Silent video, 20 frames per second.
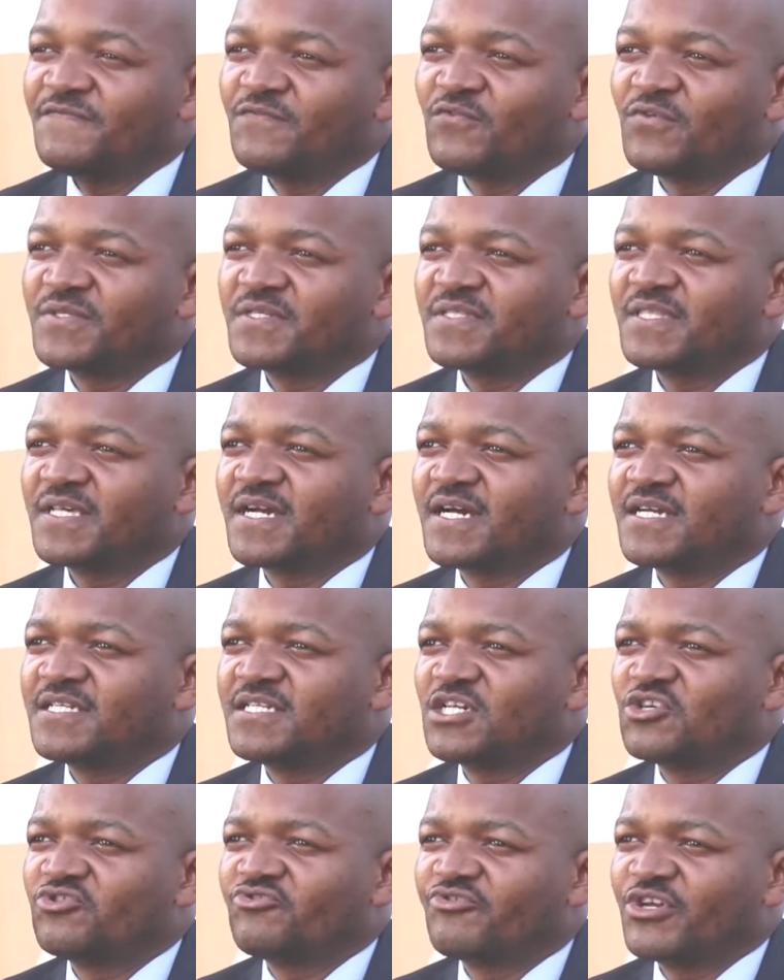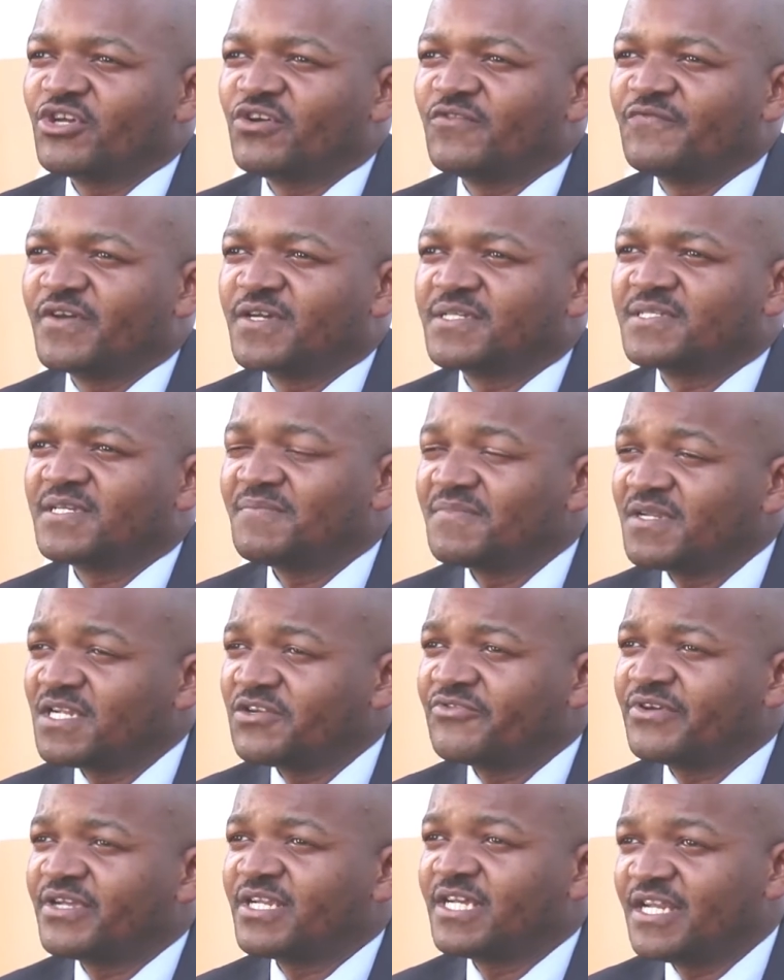was in the category of
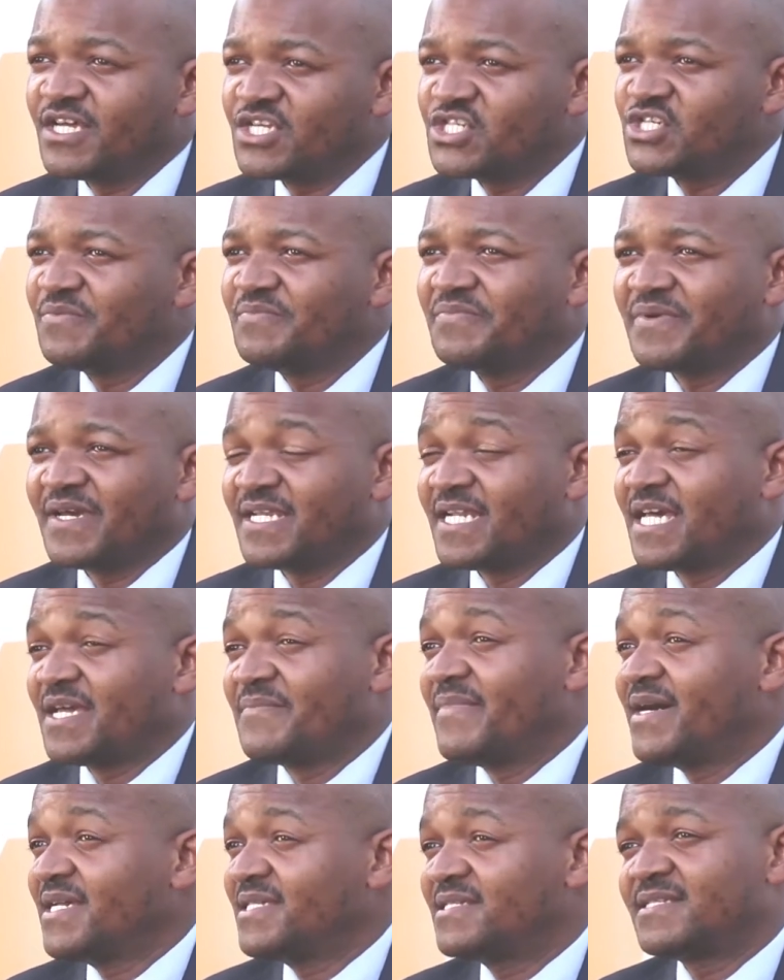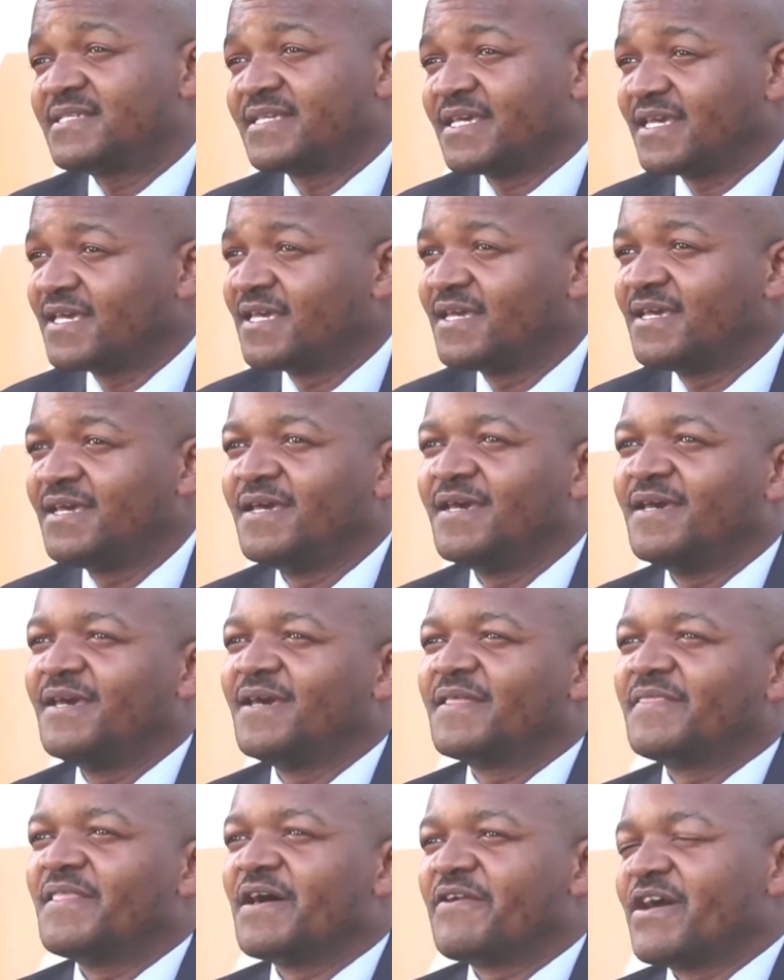exemplary leadership and I must say
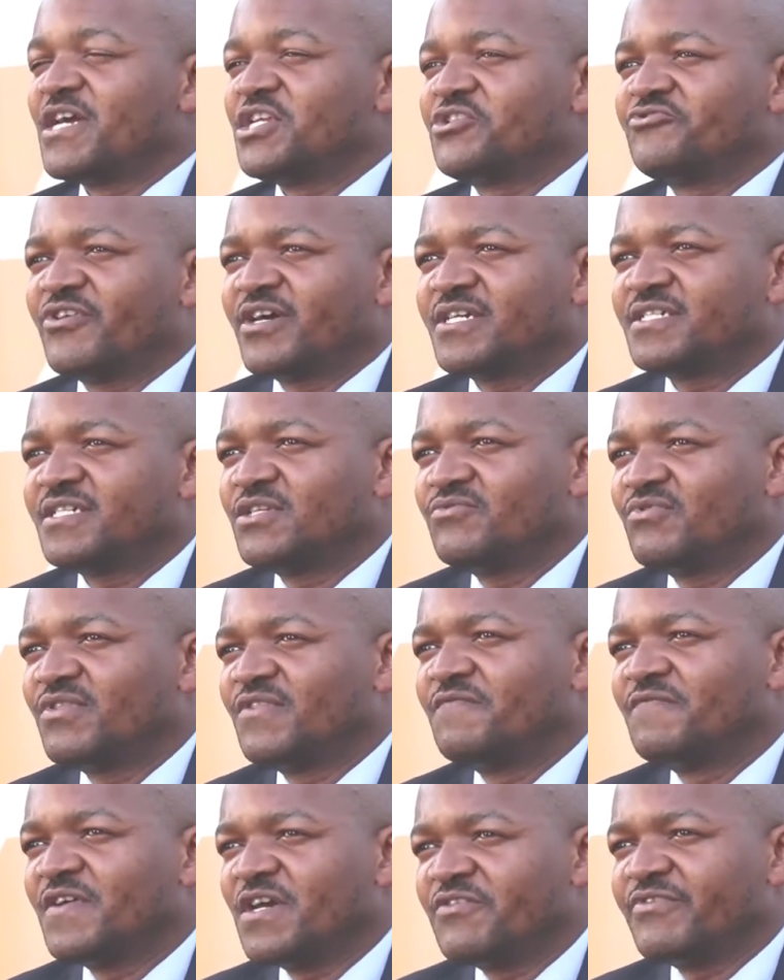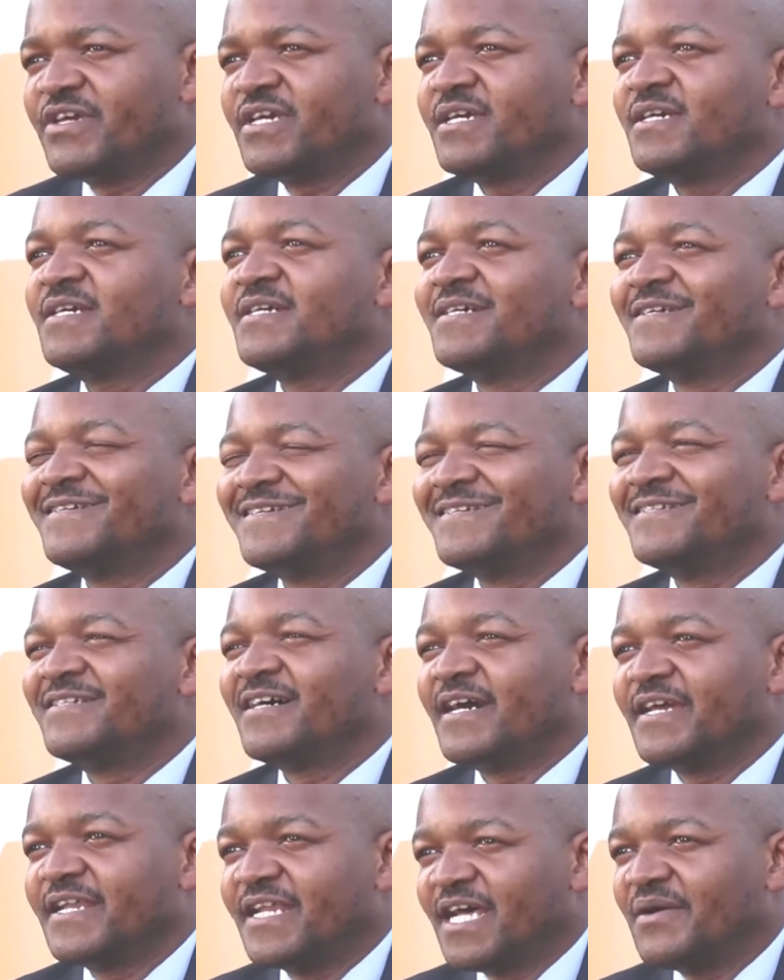that I interacted with very
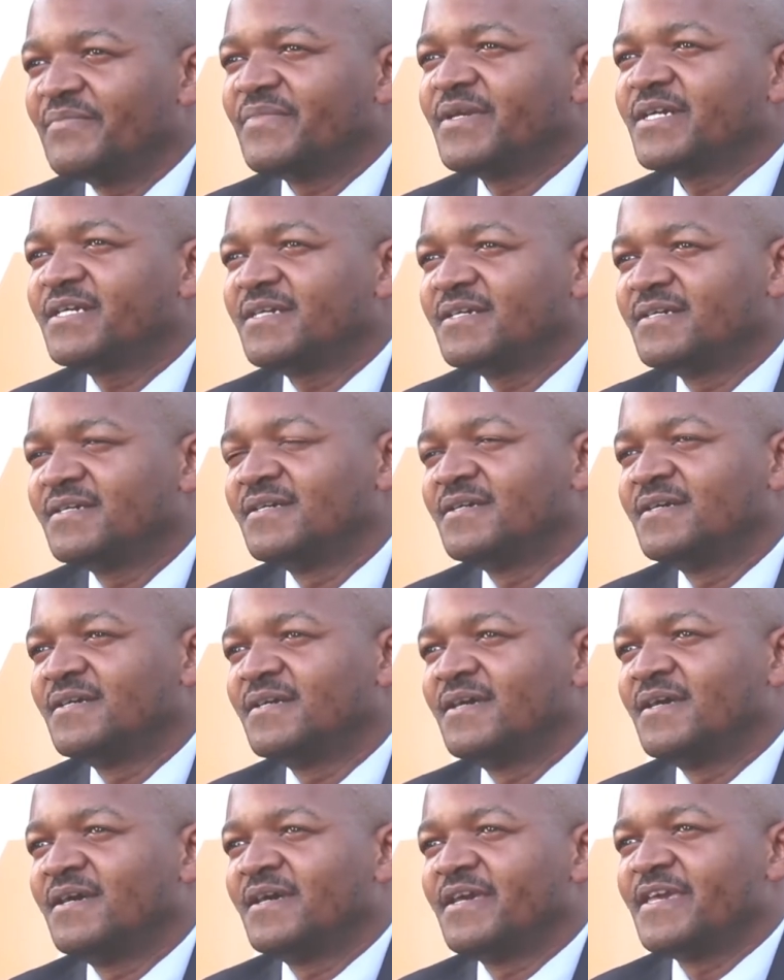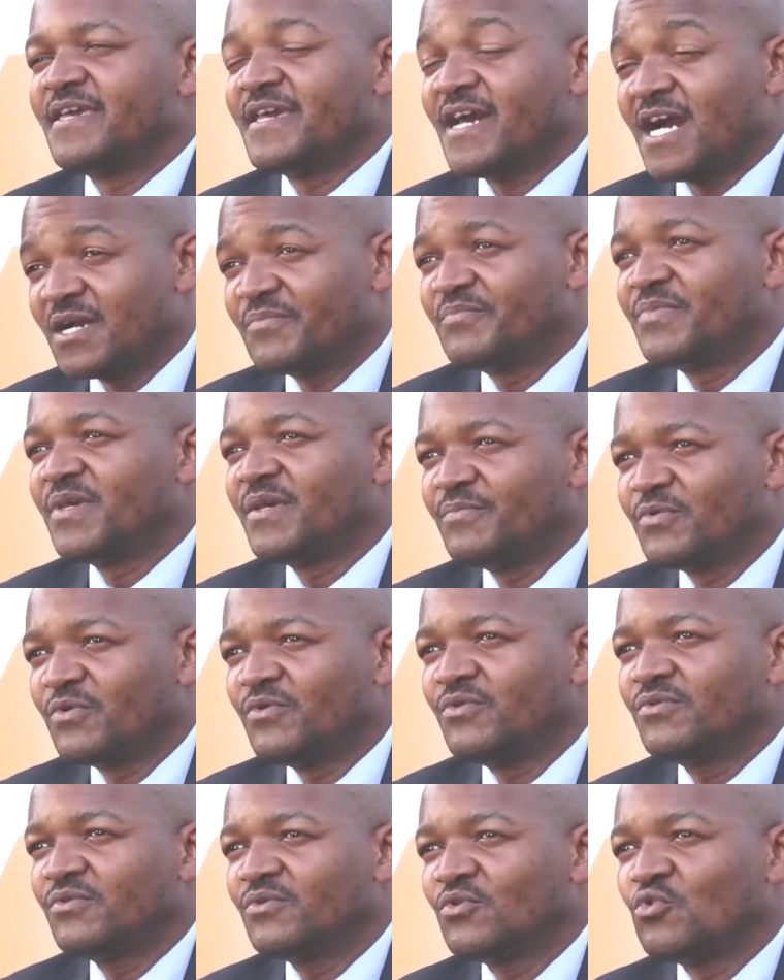dynamic young people
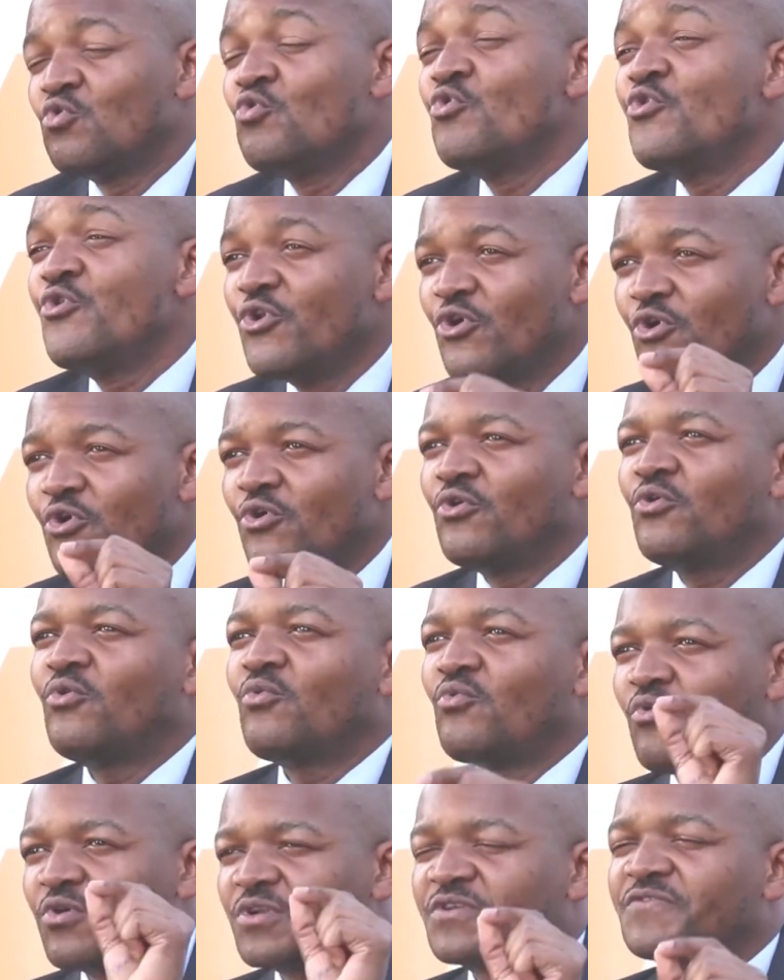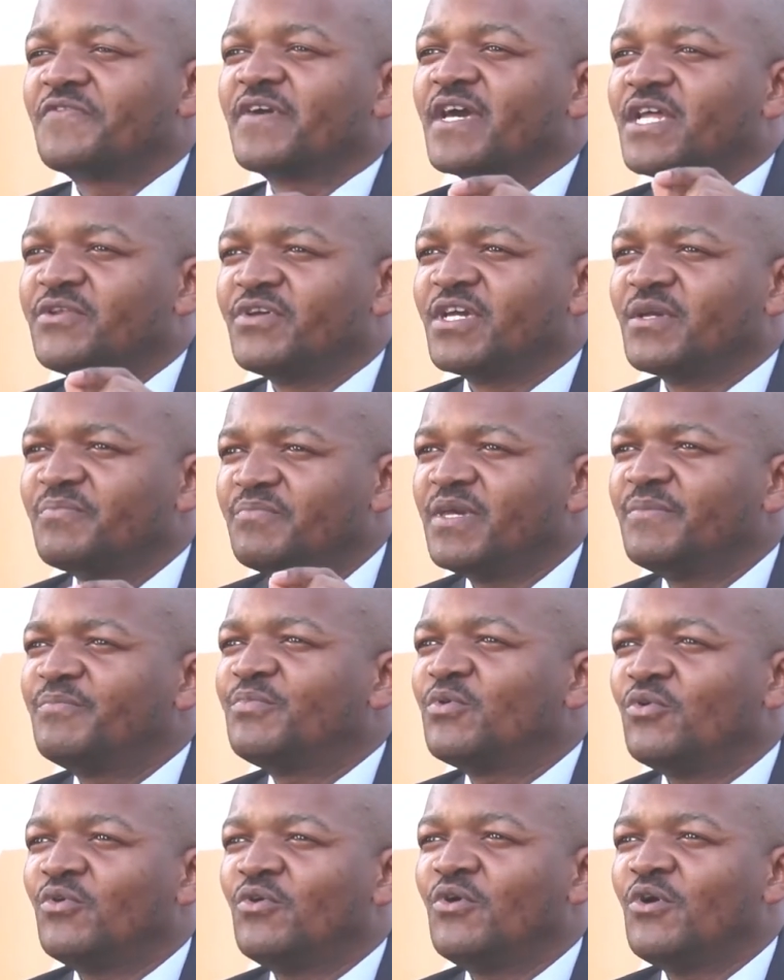who know what they are doing,
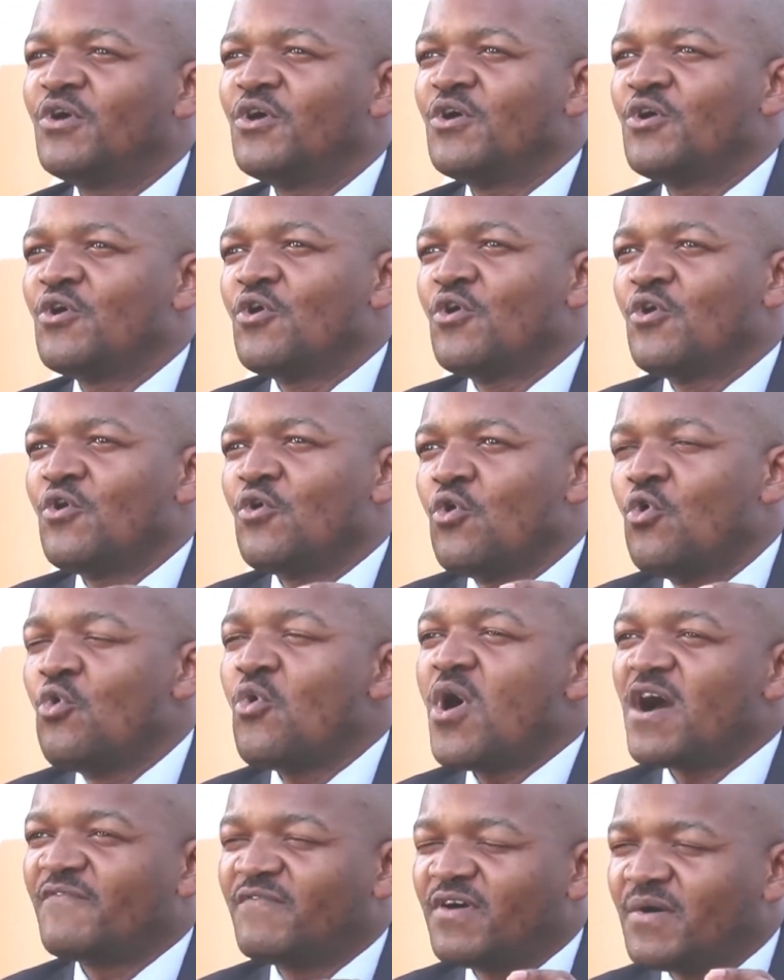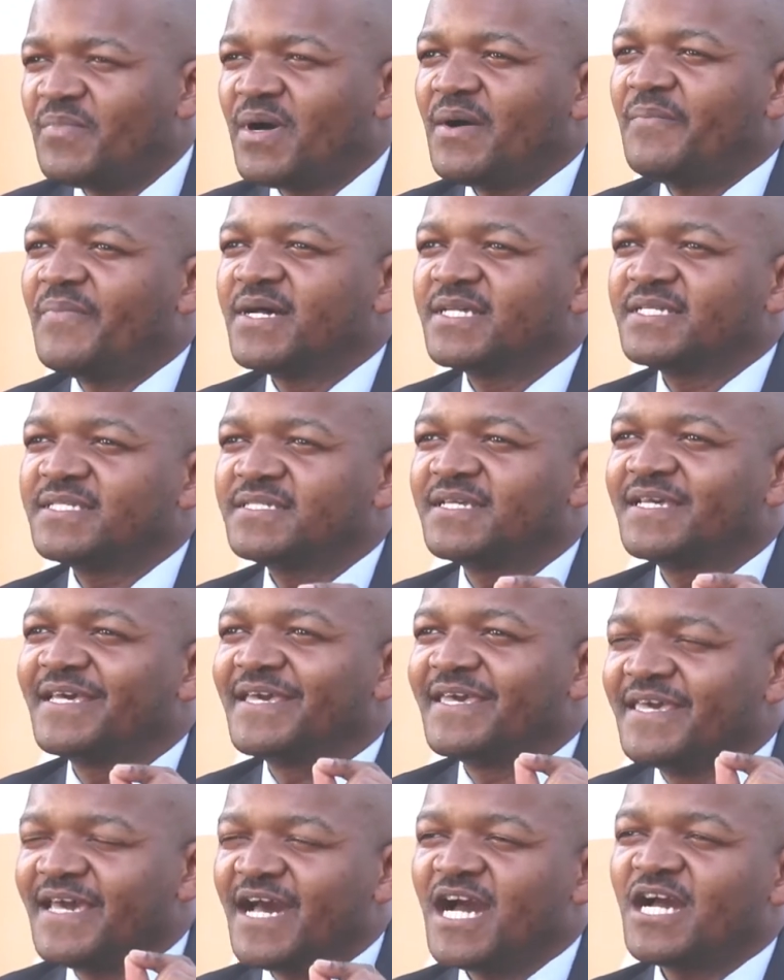people who have a purpose,
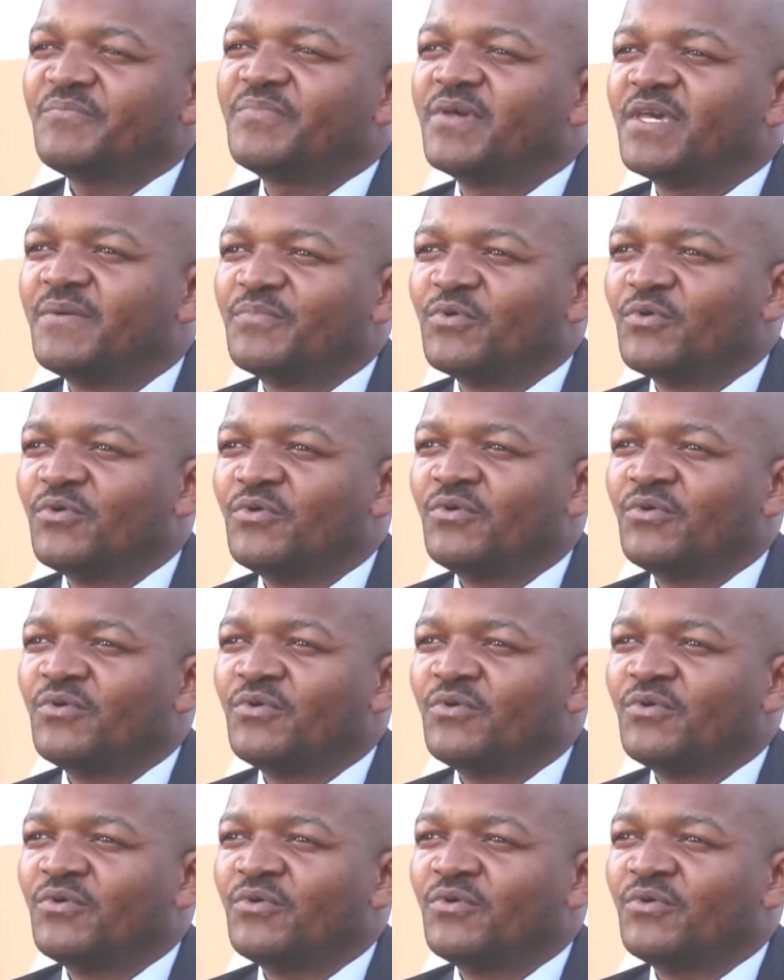young people